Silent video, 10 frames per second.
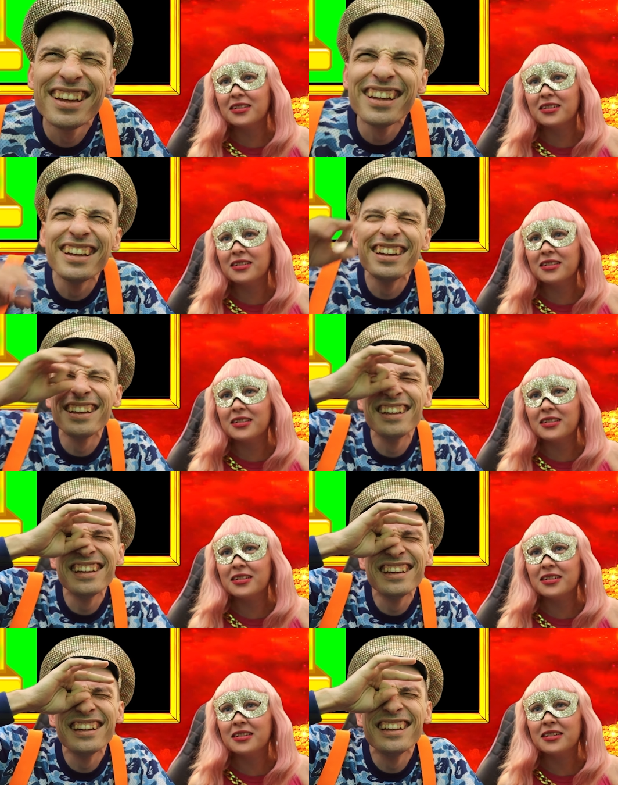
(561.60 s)

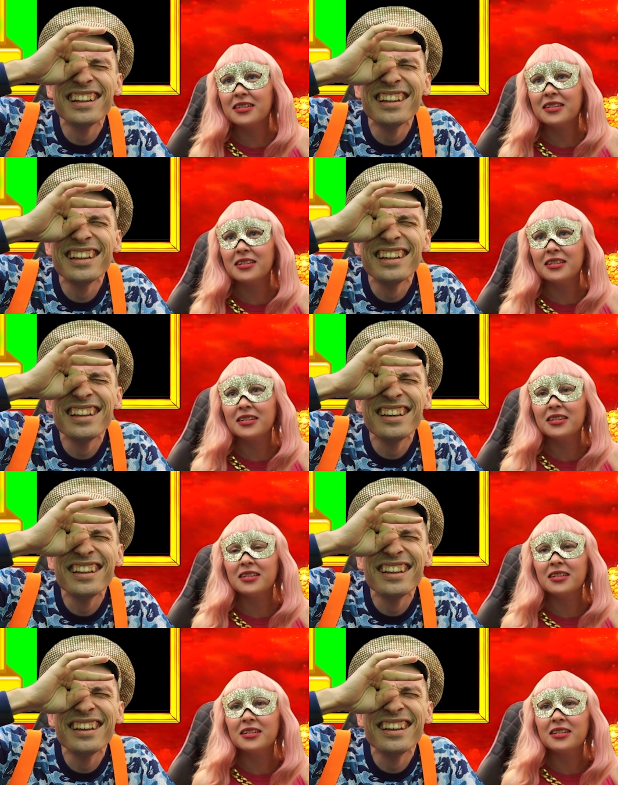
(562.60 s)

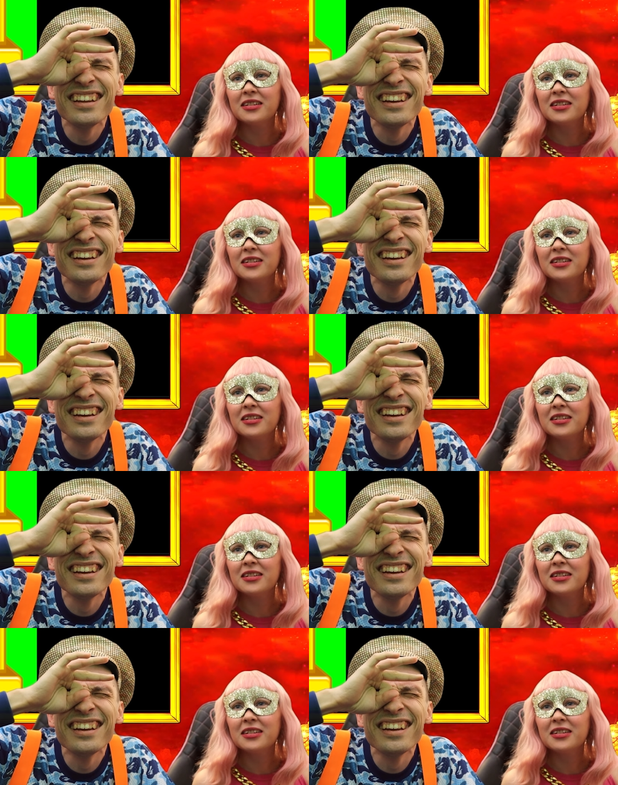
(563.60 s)
[no speech]